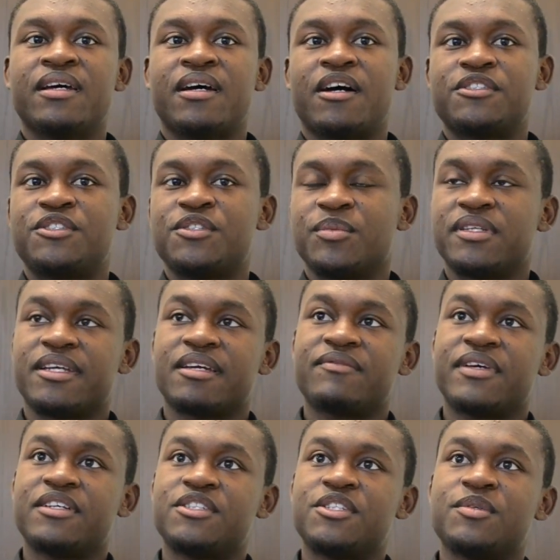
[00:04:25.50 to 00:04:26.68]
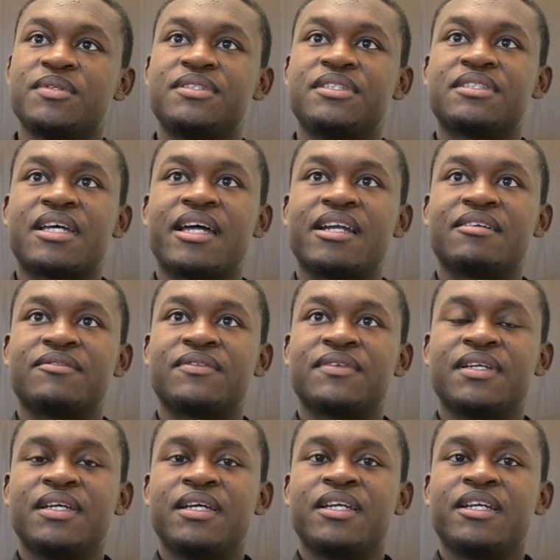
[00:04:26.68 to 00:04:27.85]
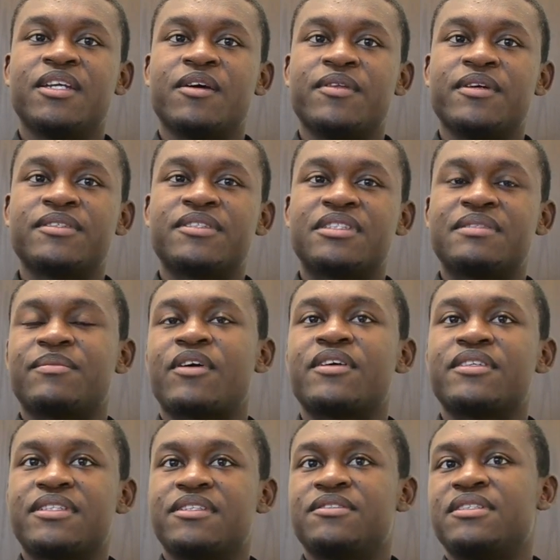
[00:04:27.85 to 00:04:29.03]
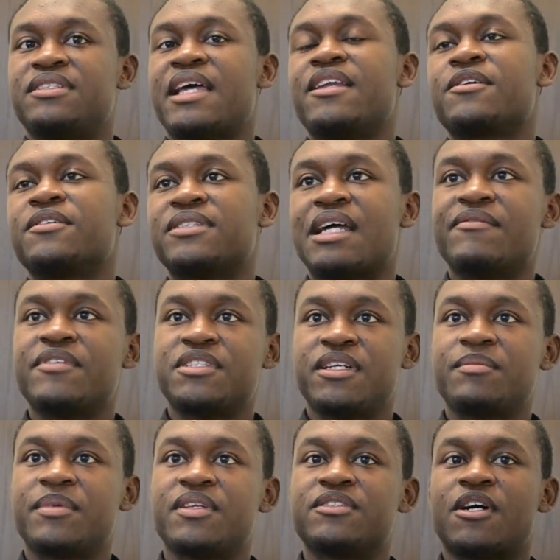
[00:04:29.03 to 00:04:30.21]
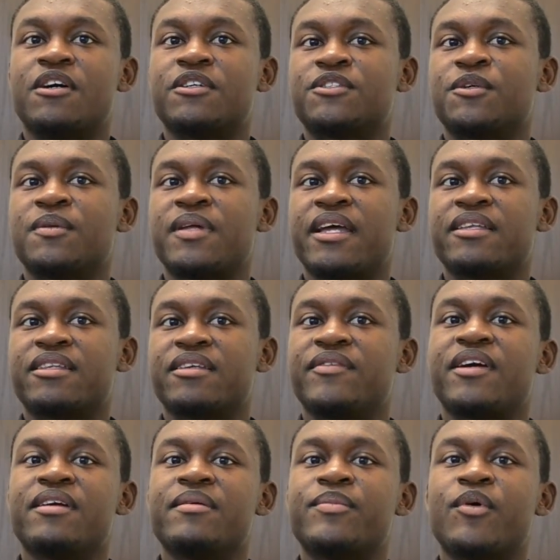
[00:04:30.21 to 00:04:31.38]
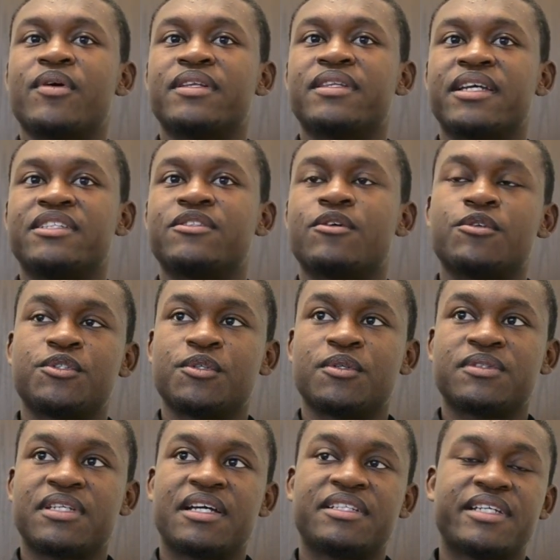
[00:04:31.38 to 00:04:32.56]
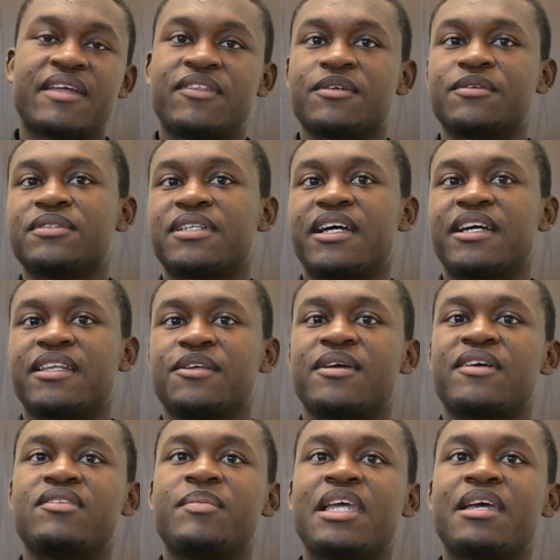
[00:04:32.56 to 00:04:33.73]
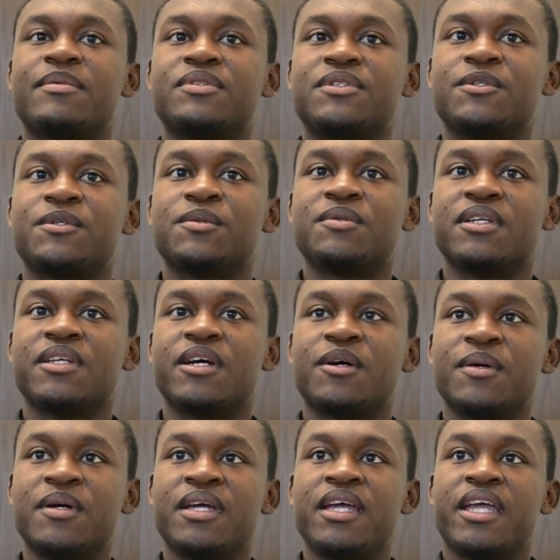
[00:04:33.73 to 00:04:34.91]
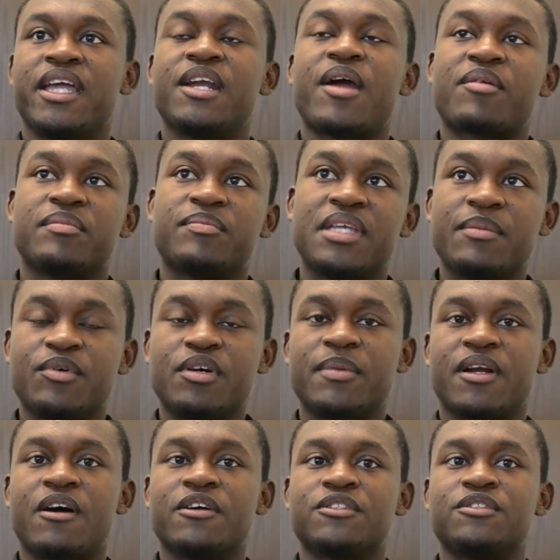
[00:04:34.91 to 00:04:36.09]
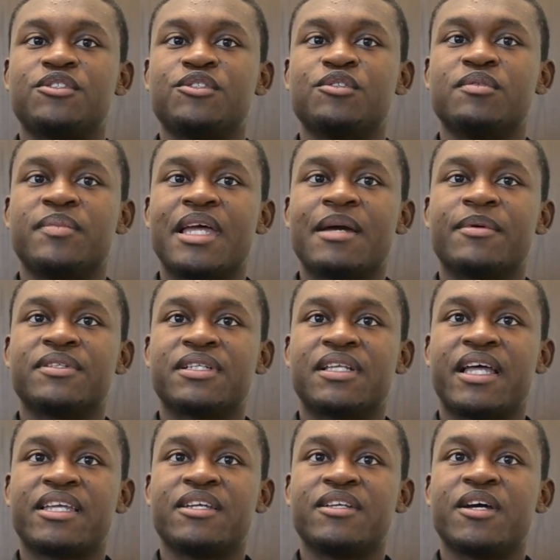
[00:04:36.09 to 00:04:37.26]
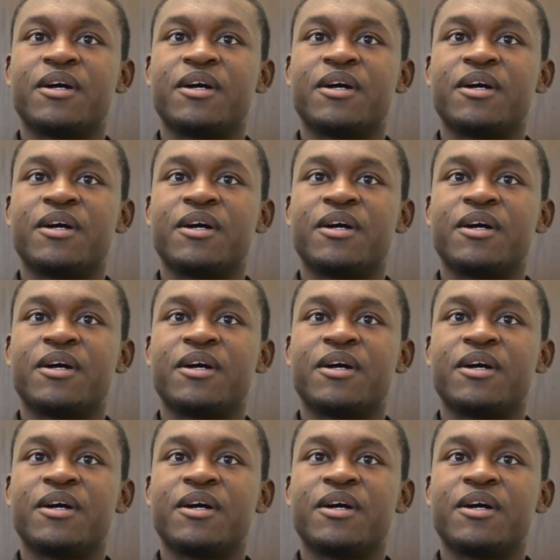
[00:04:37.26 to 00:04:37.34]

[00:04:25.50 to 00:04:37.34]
Also, one thing I found too is just kind of, there's the smarts and there's the technical side of engineering, but there's also, like, the very important, like, social / ethical side. Like, you have to be able to, interact with people, but also to be able to, like,